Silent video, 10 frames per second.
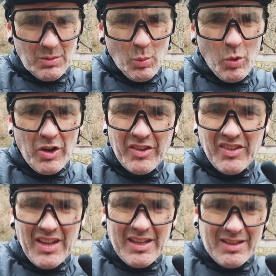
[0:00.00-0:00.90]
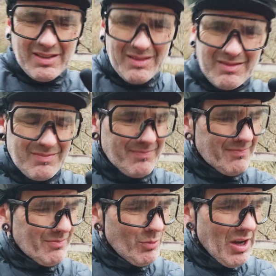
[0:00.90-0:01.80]
What is it?
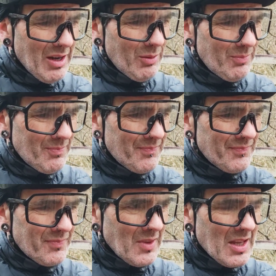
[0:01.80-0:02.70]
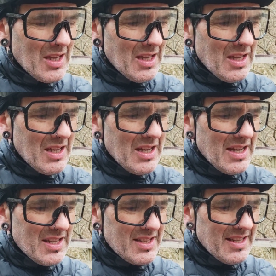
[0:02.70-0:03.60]
Well,
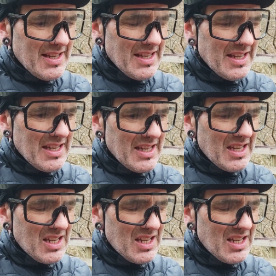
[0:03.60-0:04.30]
it's a